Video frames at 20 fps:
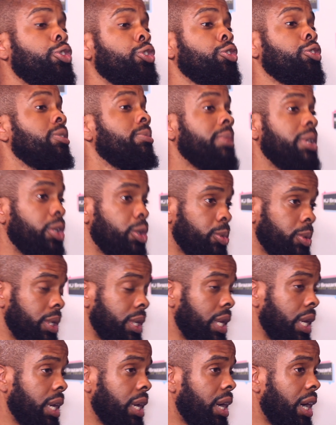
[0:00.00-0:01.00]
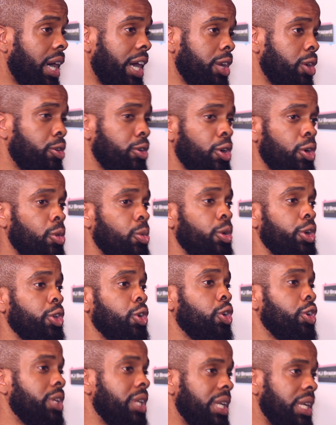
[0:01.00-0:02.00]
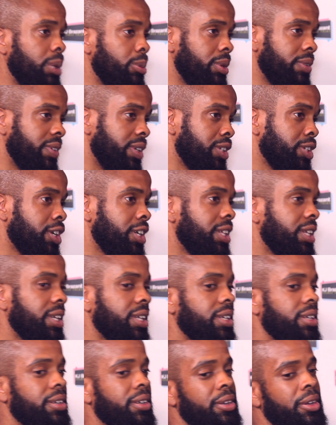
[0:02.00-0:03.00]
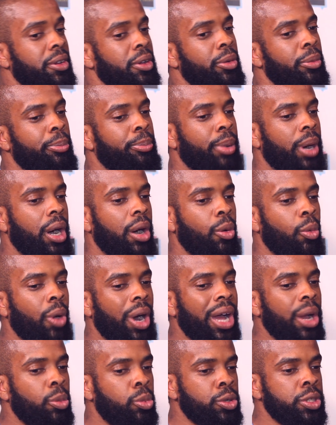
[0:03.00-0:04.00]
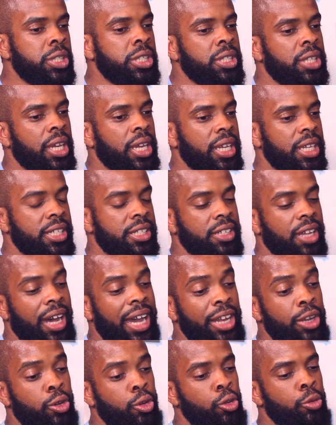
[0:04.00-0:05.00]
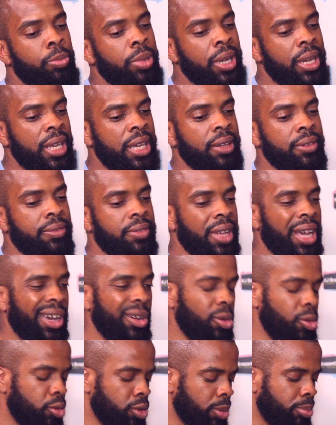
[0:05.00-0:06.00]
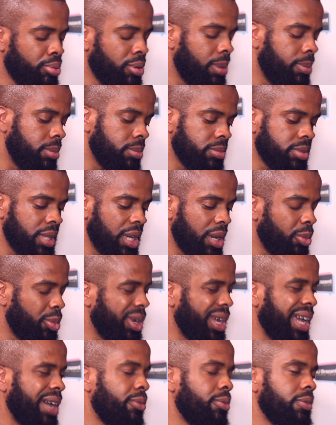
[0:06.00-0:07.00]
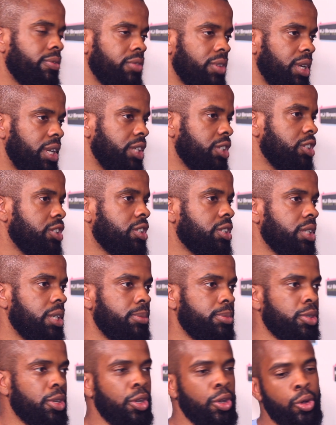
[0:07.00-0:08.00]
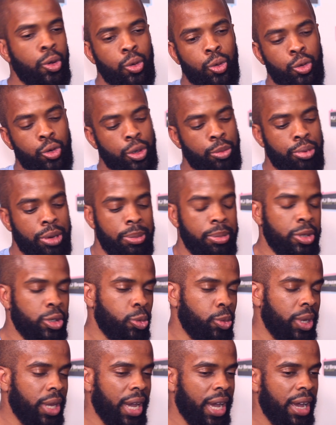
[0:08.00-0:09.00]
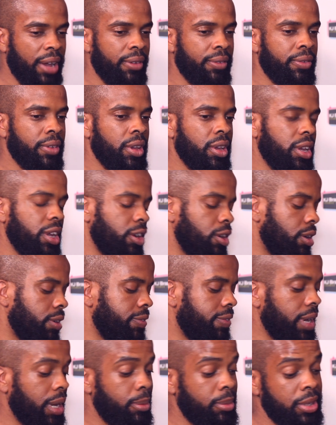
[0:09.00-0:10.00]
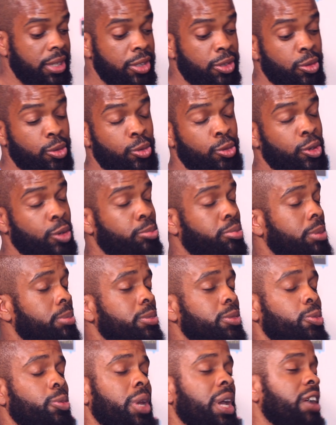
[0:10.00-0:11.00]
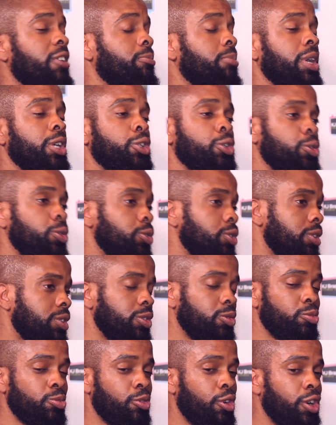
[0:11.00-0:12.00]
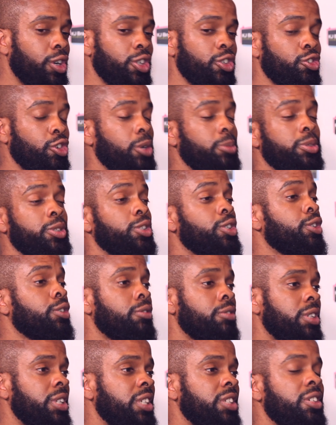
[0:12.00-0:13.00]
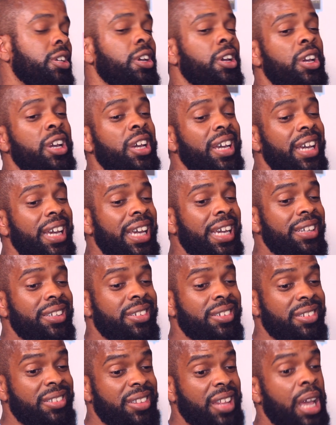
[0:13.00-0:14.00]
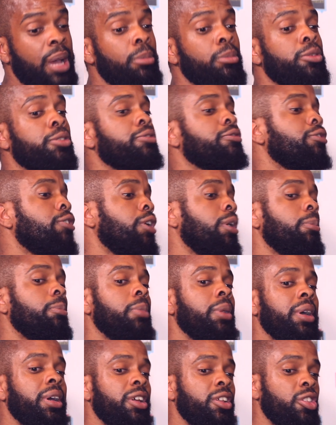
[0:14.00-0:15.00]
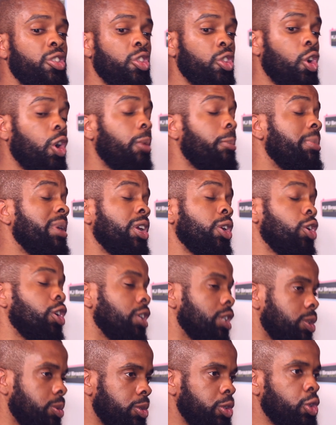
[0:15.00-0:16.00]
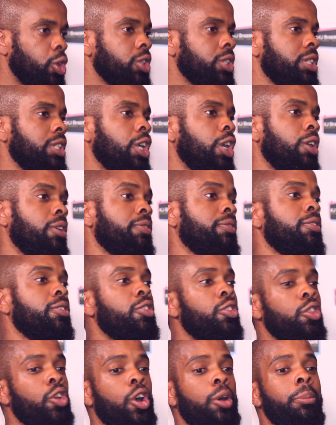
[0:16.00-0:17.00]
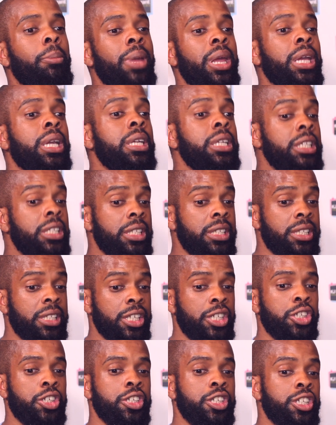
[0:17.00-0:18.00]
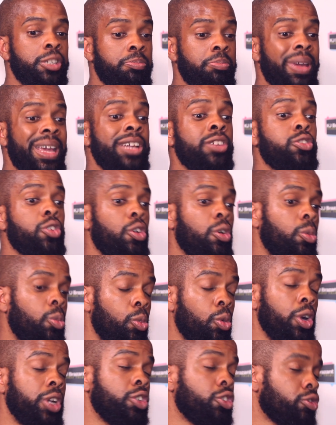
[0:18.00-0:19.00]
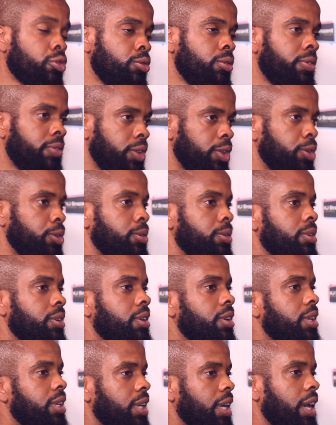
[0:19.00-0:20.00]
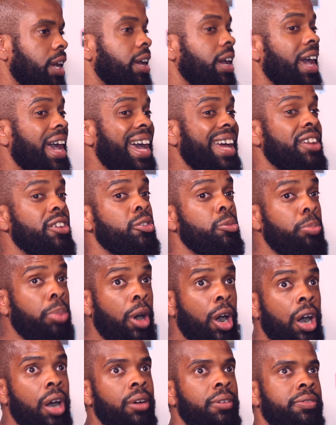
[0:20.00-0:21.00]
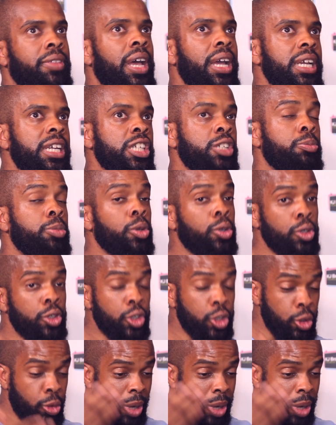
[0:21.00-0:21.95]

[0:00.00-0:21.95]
shouldn't be doing that. I don't know what you're dealing with internally. But what I would say is I do believe that all the problems that we have with relationships, all the problems we have in our families, all the problems we have by choosing wrong jobs and careers, it stems from not being honest with yourself, not making decisions based on what is true for you. Yeah, and part of that is because you